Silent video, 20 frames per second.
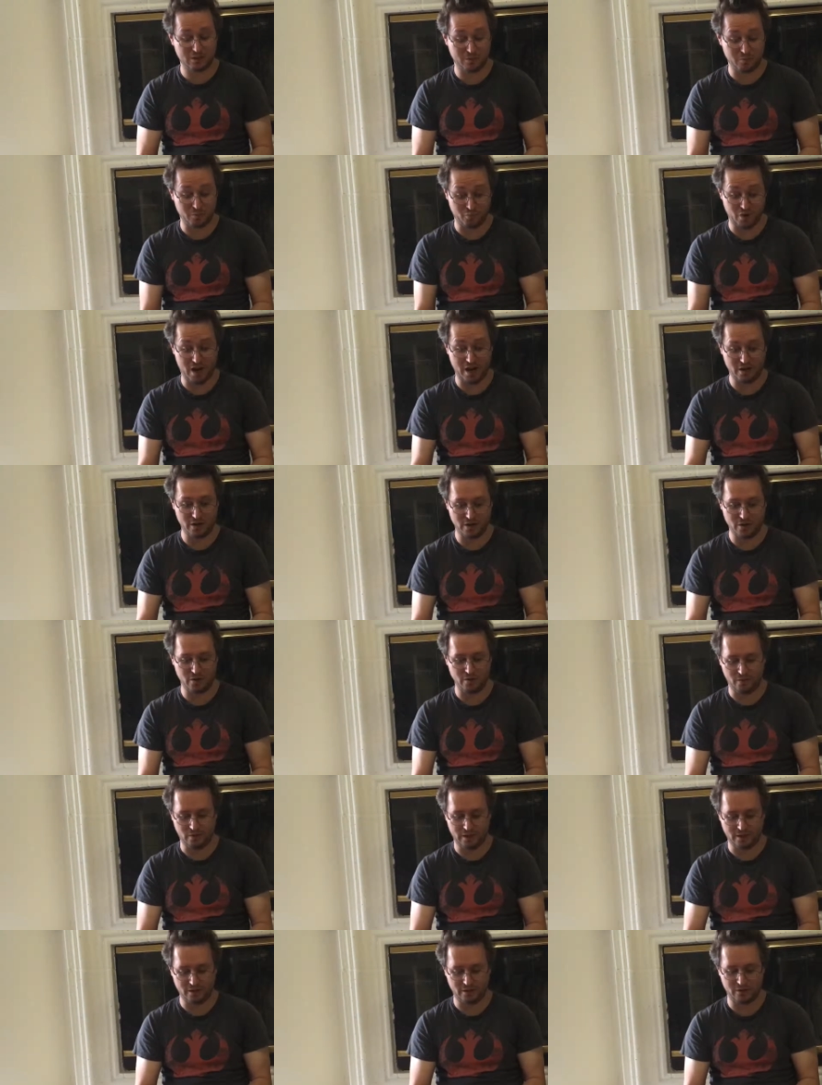they're brand new,
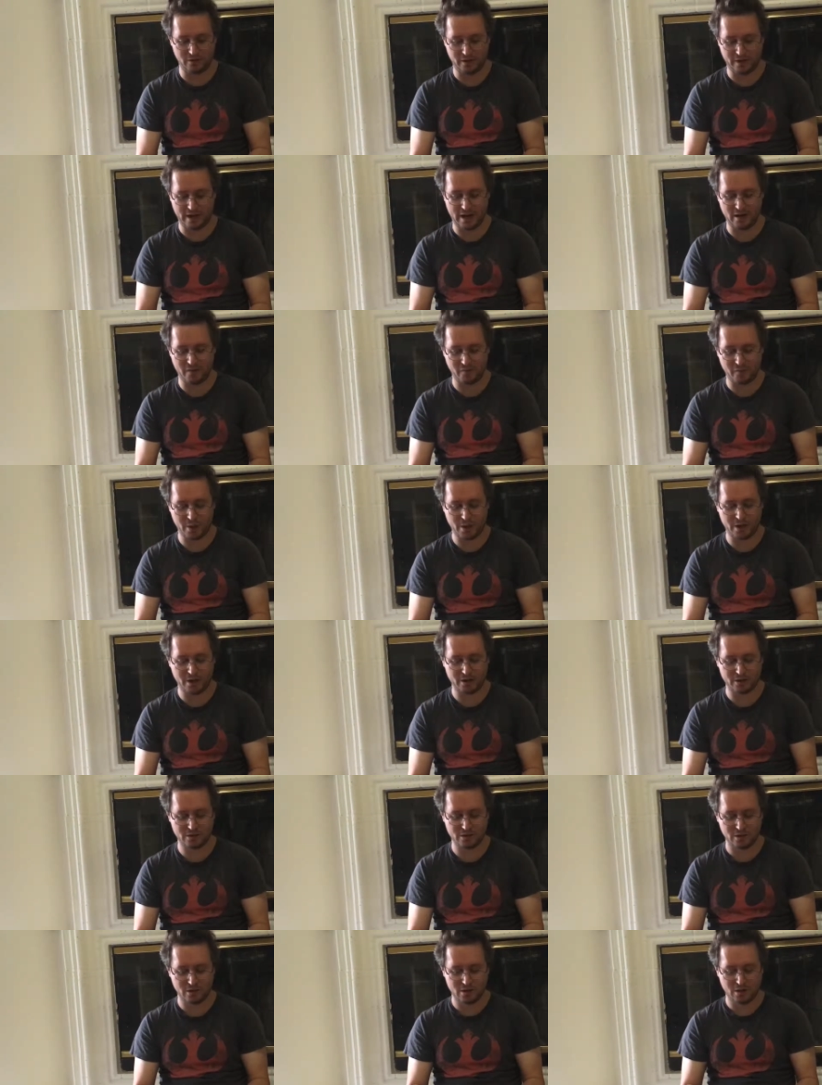like literally out of
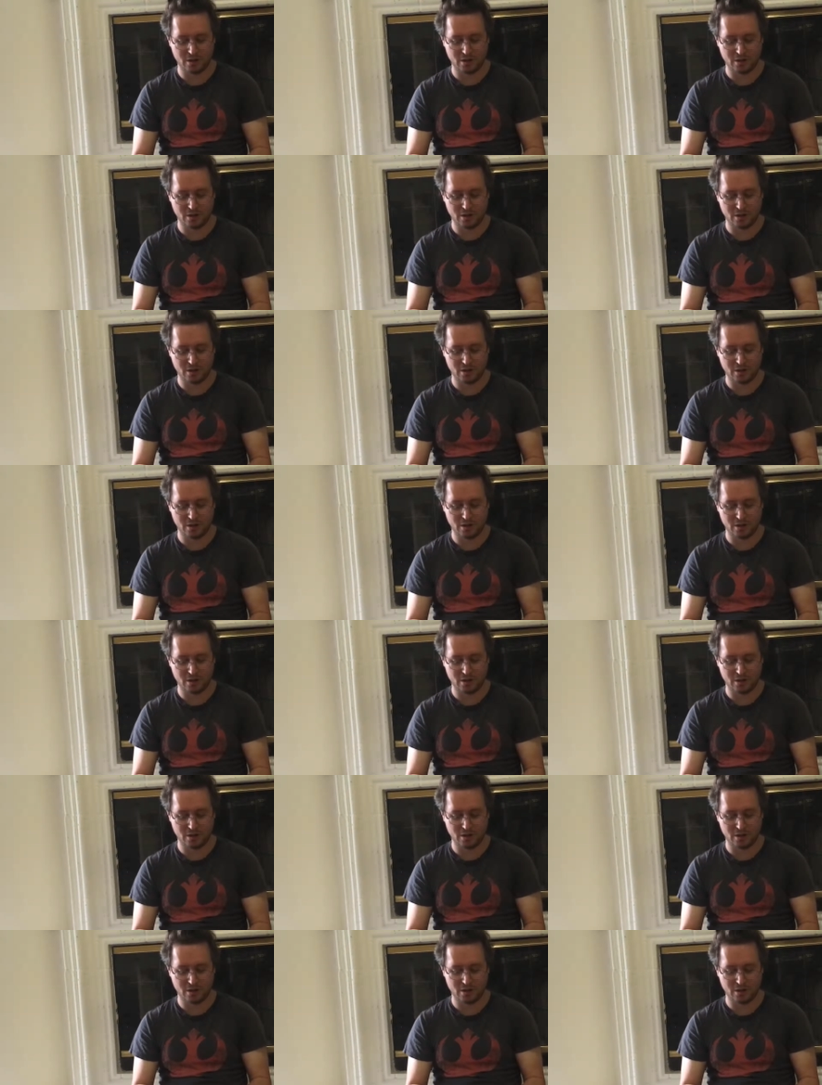box,